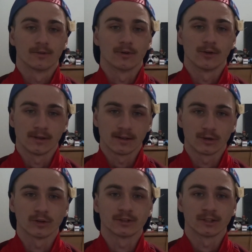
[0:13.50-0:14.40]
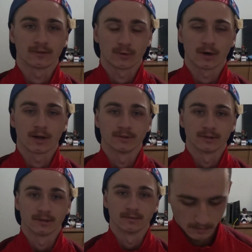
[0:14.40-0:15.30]
for the Goodyear
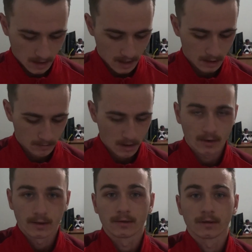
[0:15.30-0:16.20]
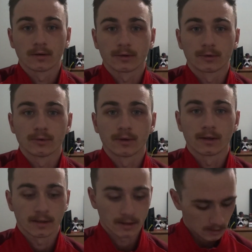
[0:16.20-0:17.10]
400. My hair probably doesn't look too
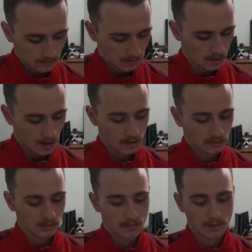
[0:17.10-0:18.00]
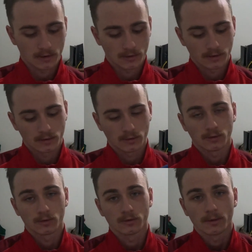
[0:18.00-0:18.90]
good here, but I also have my own
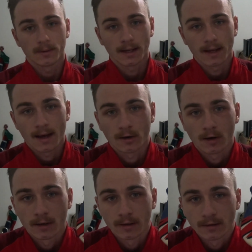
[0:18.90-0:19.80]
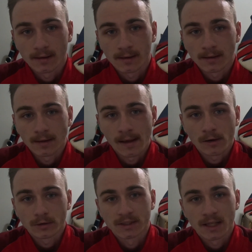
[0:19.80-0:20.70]
little throwback hat on. It's a
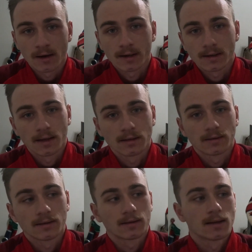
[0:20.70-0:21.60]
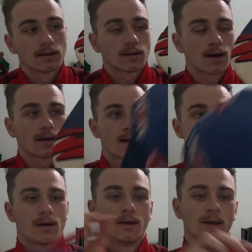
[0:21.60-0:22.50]
Dale Jarrett 1999
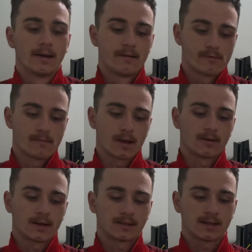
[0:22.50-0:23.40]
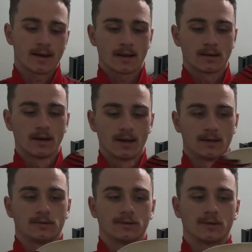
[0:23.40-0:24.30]
hat from my granddad,
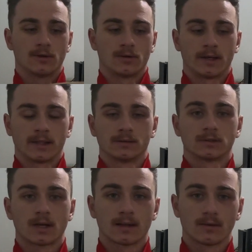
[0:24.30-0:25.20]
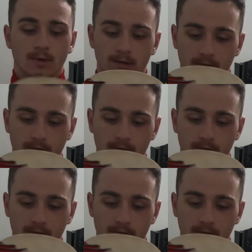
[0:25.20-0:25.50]
so I try to wear